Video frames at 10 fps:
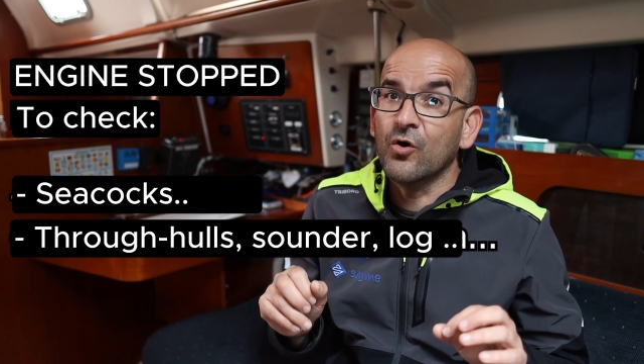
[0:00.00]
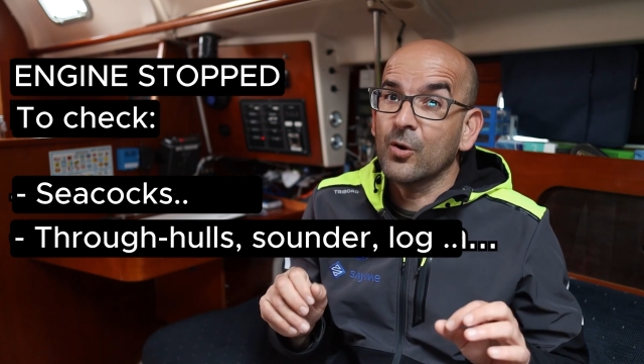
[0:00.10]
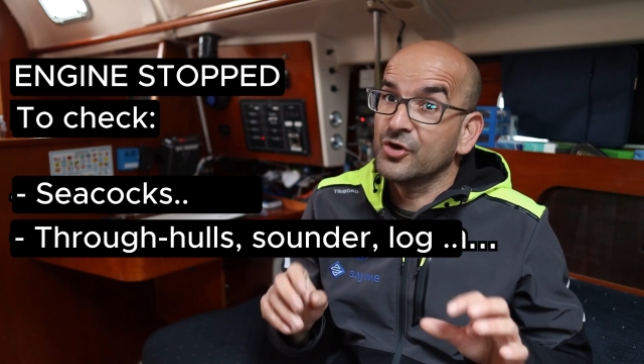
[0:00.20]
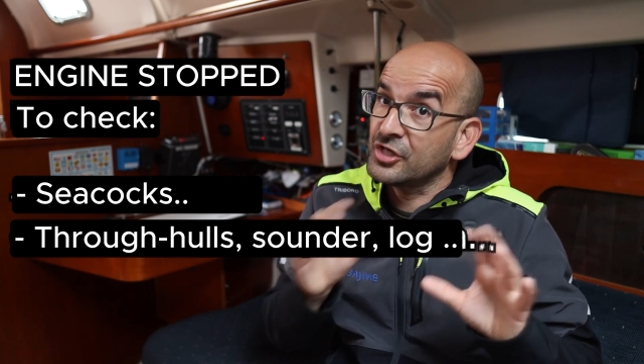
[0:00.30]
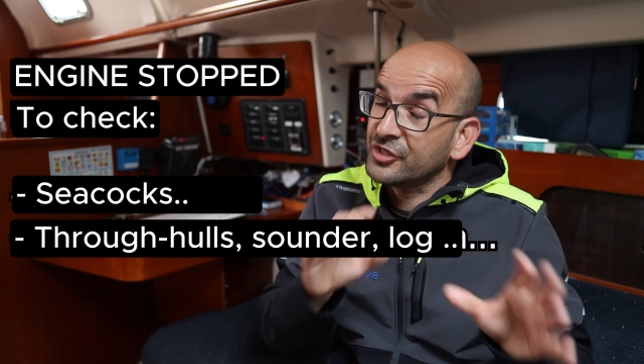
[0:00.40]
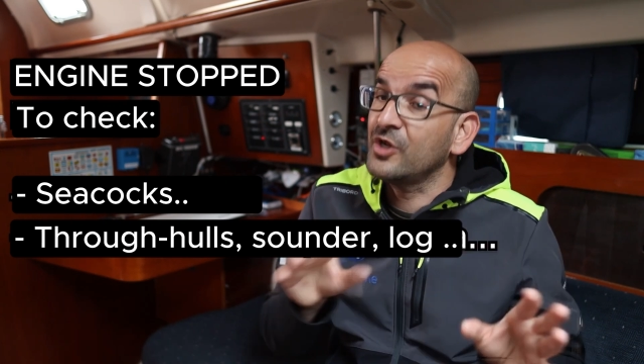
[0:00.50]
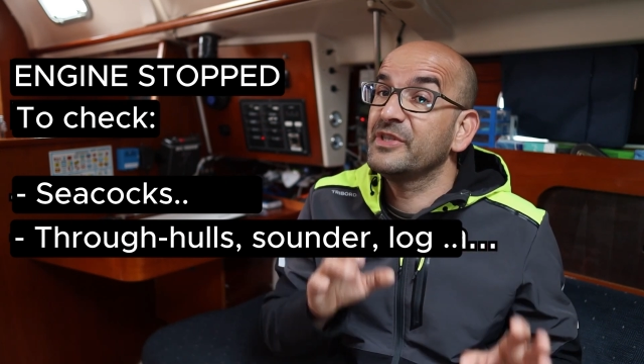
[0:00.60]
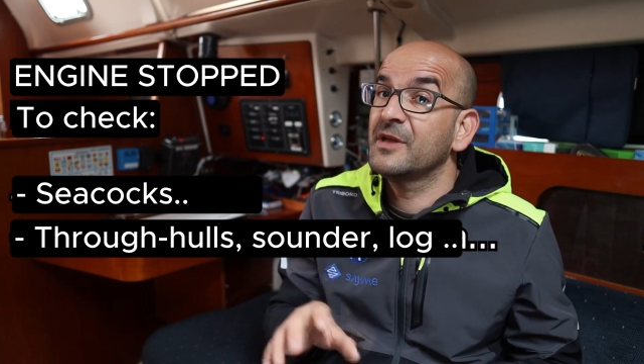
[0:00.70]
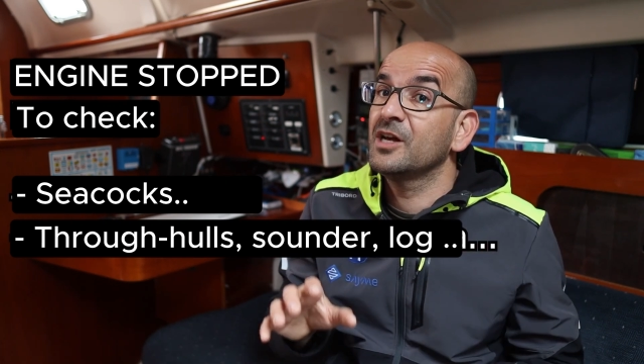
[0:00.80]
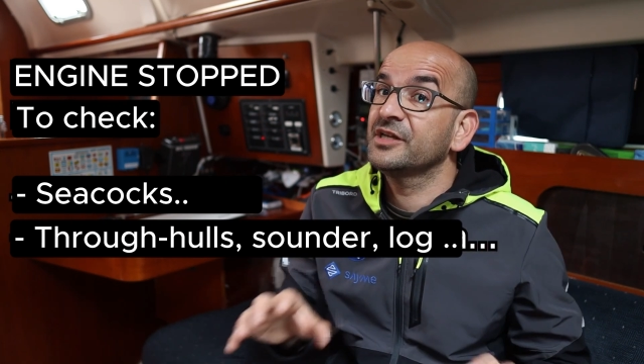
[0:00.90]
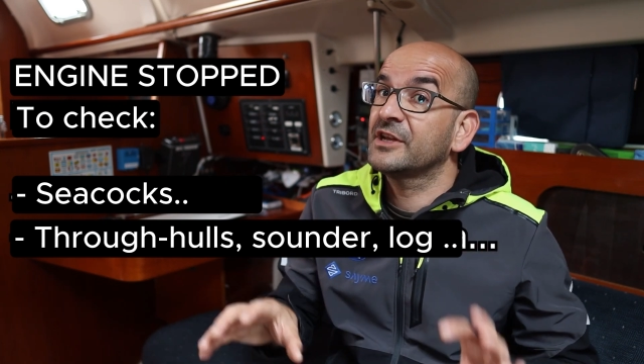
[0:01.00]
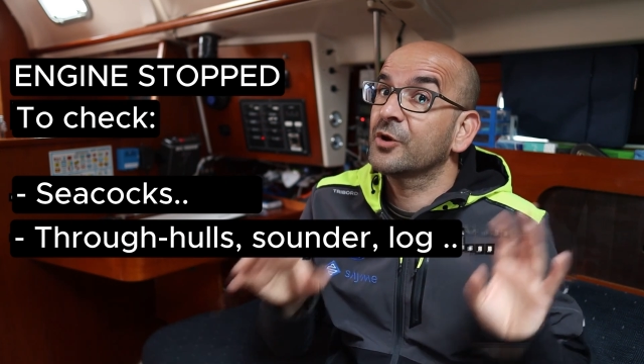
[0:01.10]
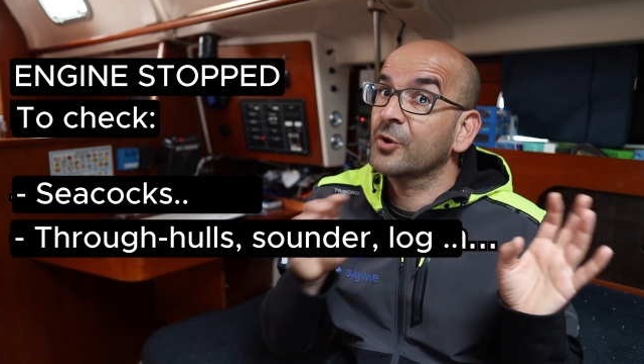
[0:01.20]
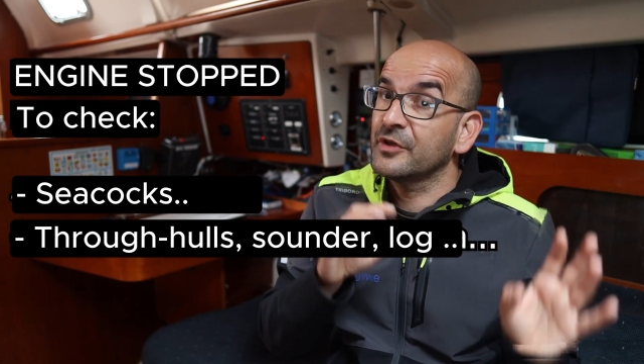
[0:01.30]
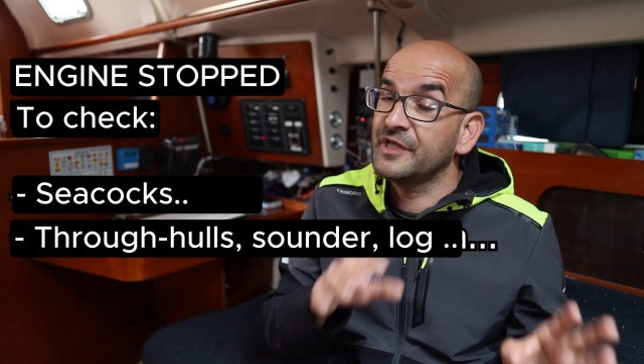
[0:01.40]
or let's not forget the
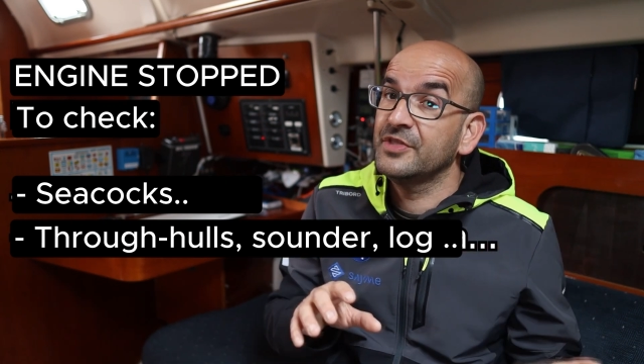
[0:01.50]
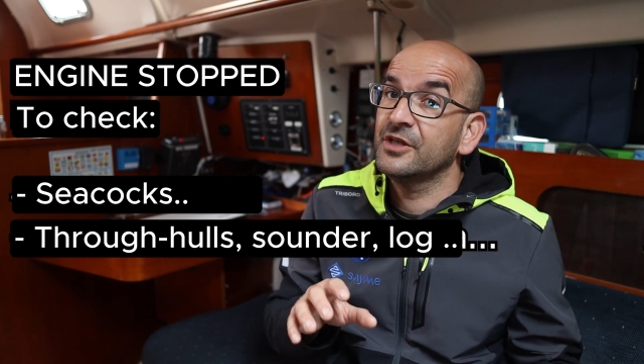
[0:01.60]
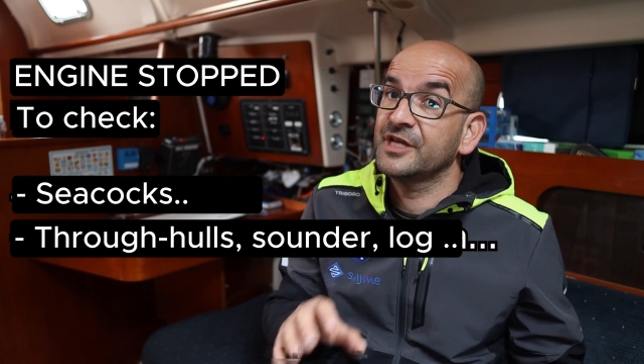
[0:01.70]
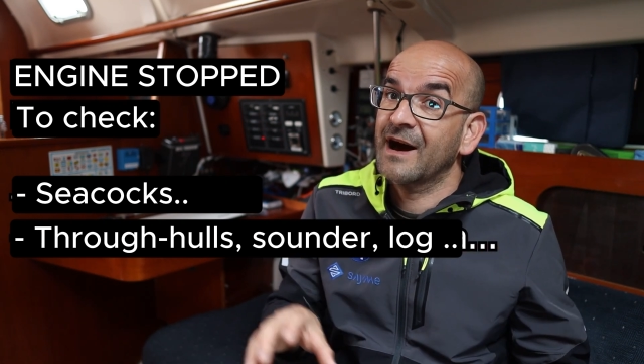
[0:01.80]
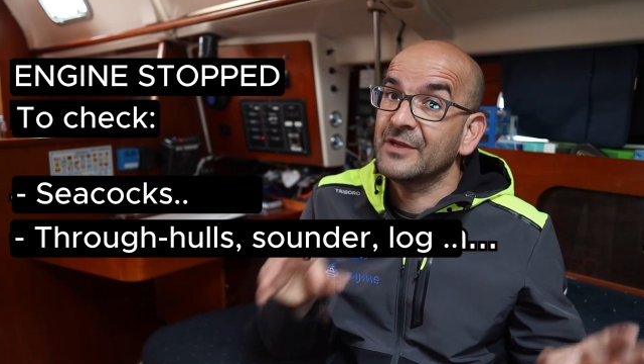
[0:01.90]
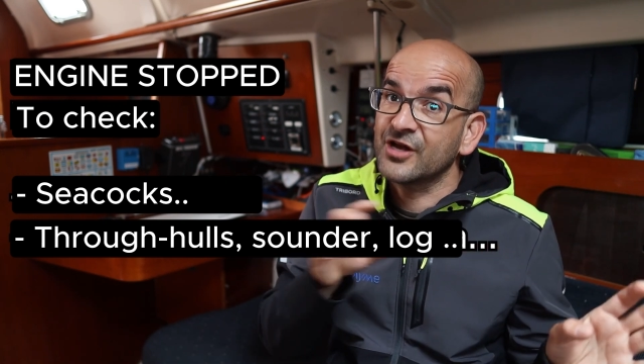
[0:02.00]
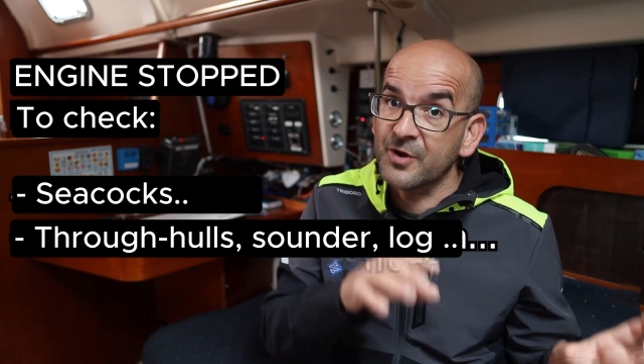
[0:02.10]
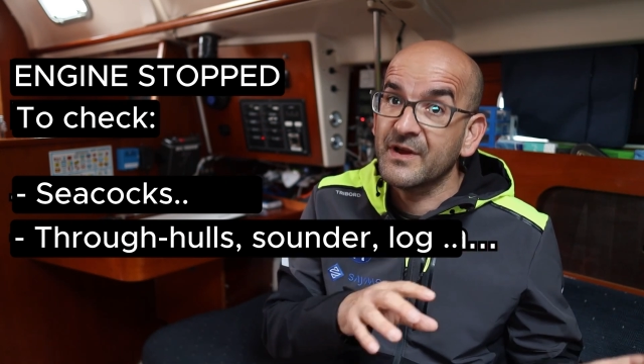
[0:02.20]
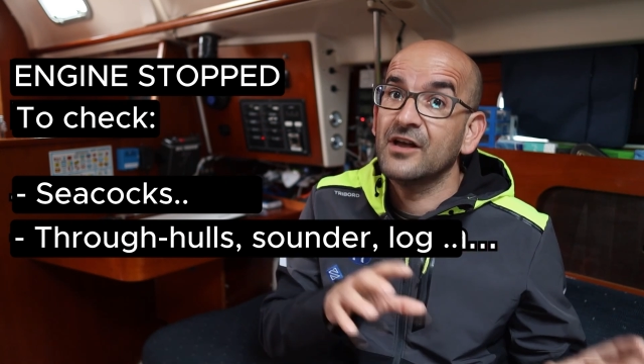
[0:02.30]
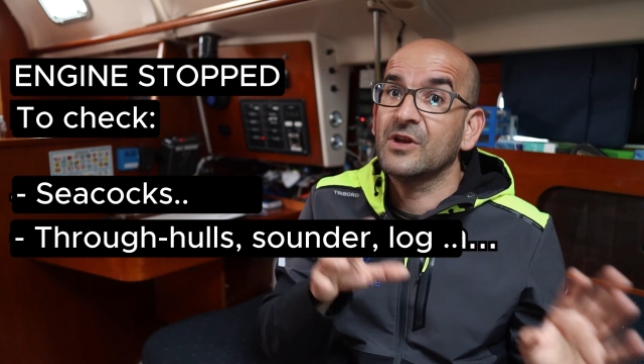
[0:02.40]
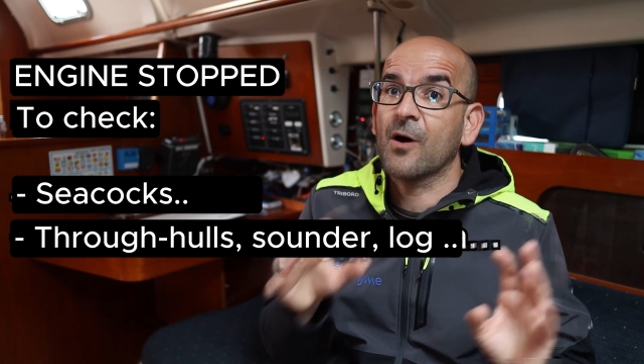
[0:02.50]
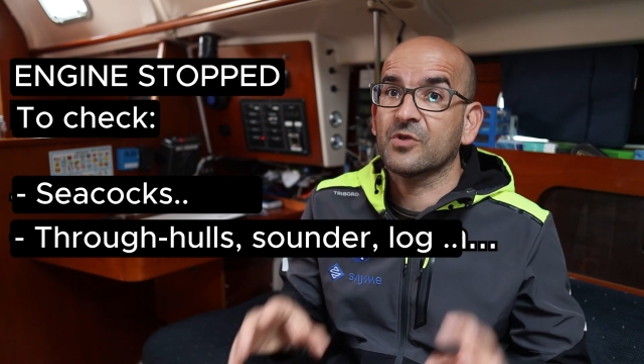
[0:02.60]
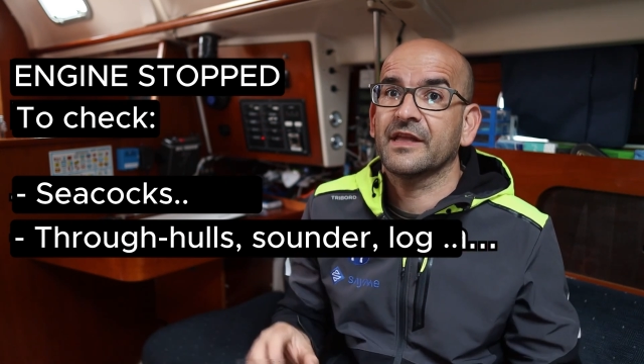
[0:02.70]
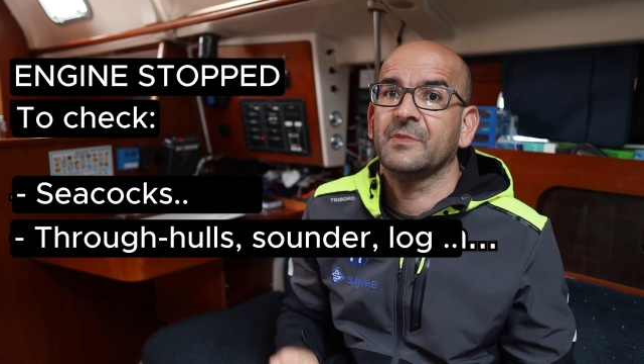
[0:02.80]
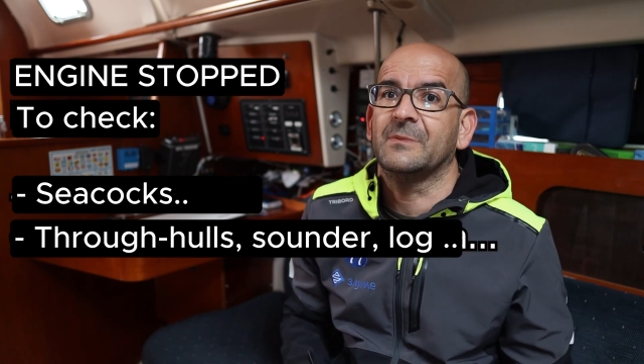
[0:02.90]
holes of the sounder or the log.